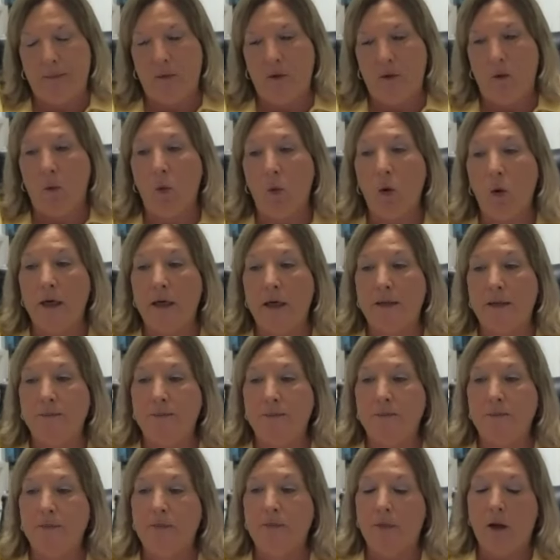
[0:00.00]
1,
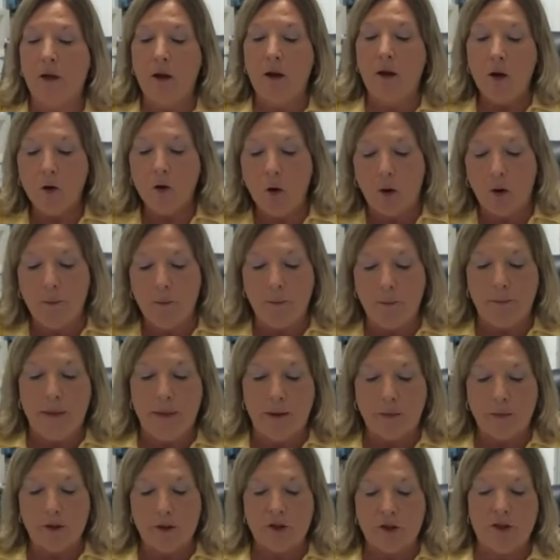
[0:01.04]
your
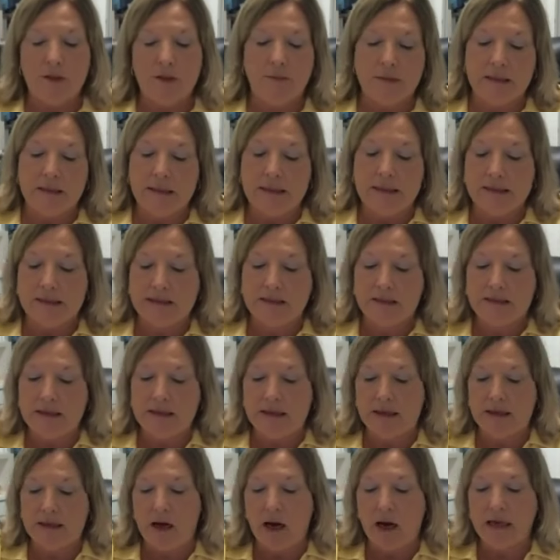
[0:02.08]
membership list
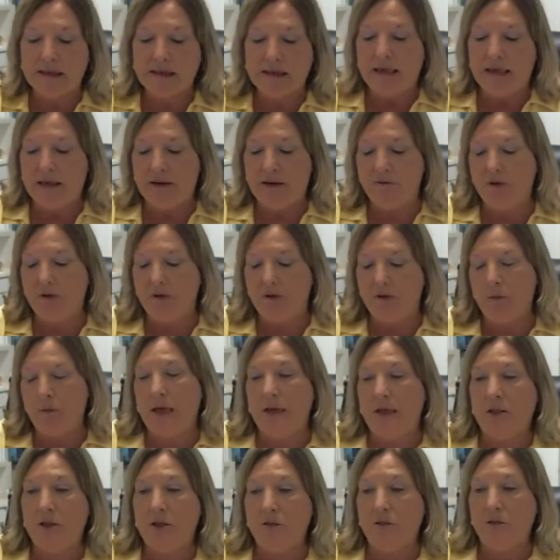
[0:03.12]
and contact
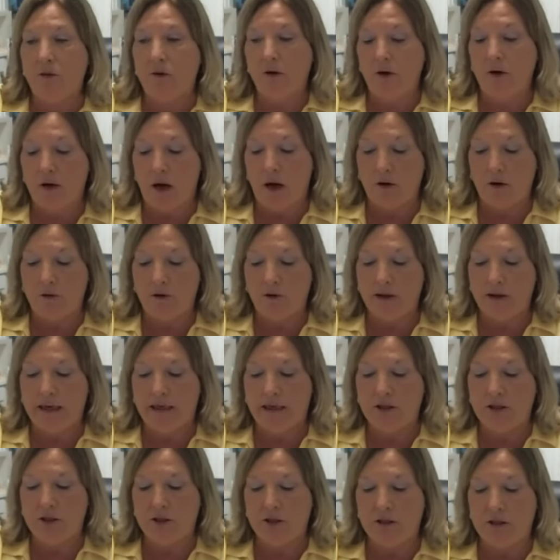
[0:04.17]
information for your
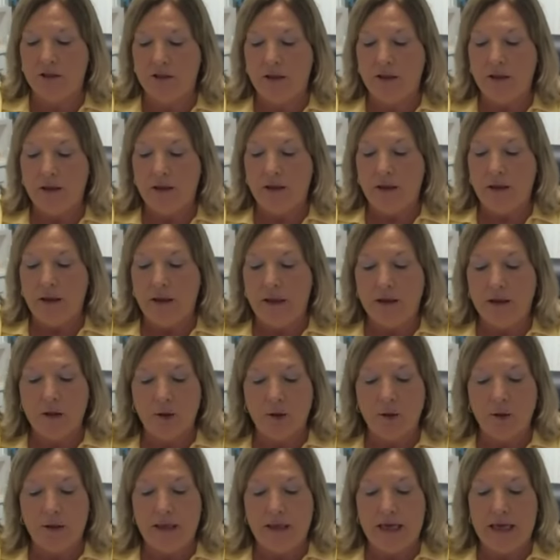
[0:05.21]
congregation,
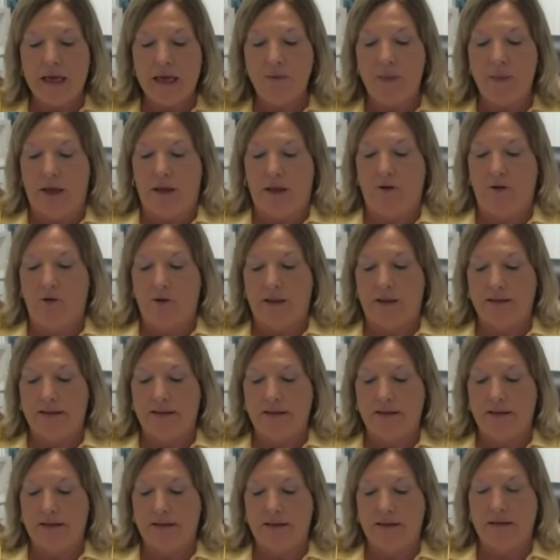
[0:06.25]
including email
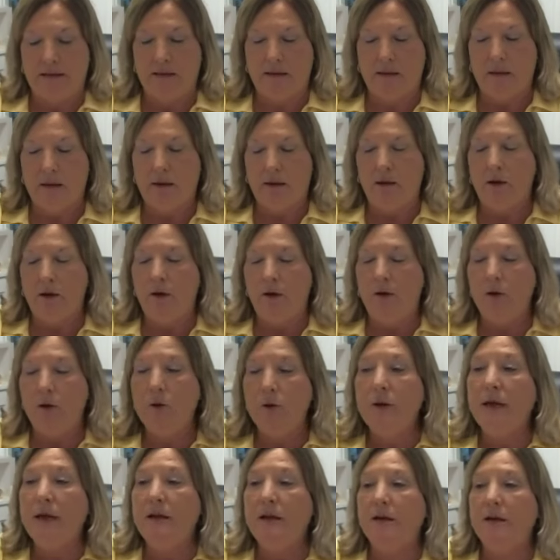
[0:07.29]
addresses. You
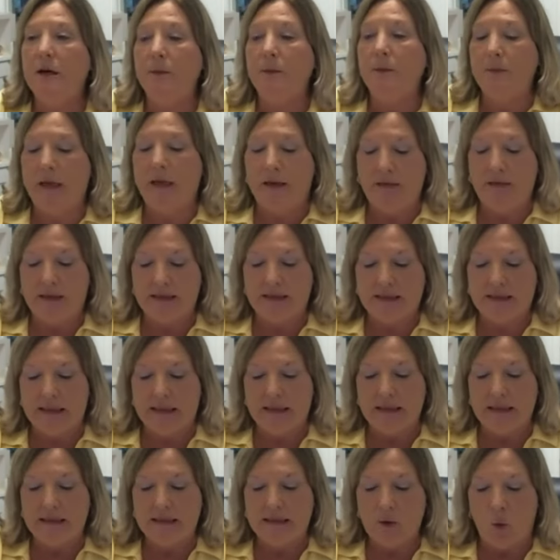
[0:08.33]
need to update this at
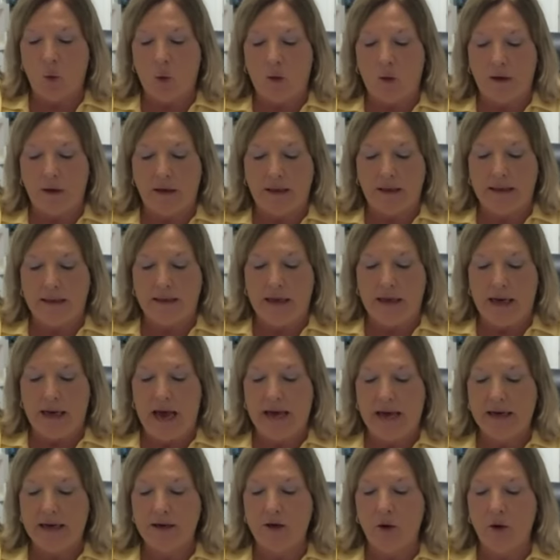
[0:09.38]
least quarterly,
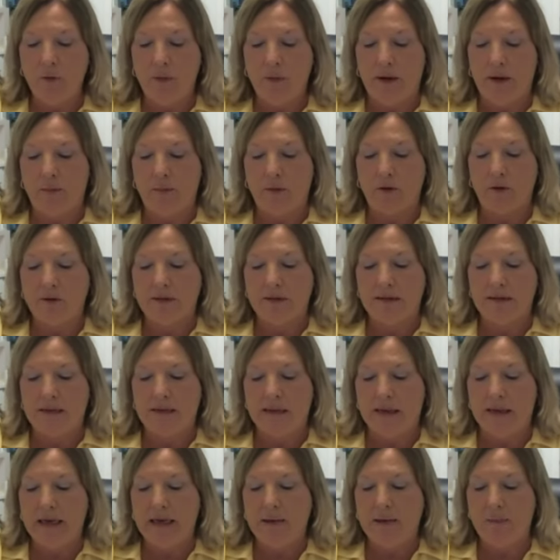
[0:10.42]
adding new members,
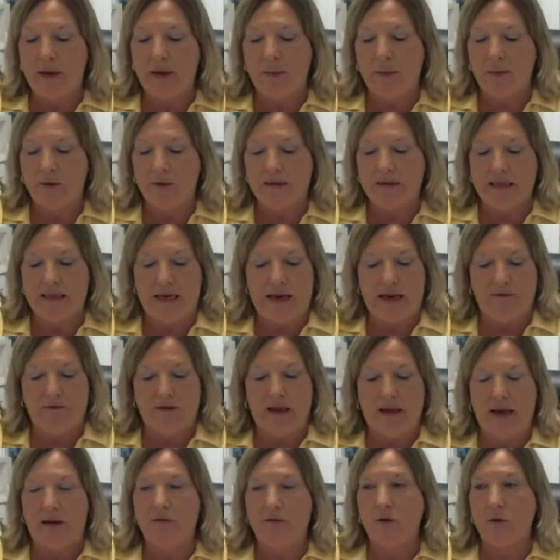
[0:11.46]
deleting members that have
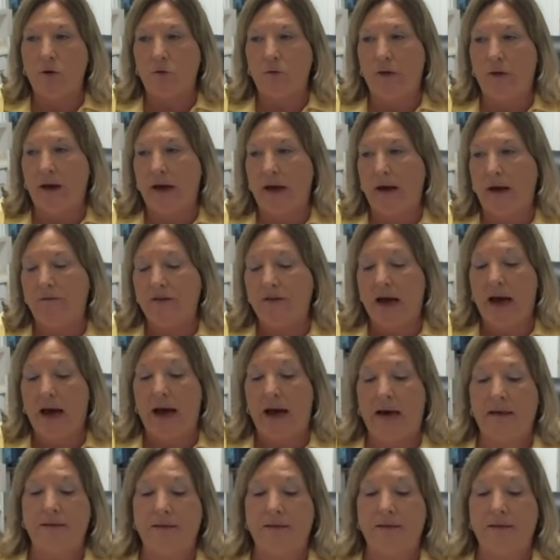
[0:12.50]
left or that have died.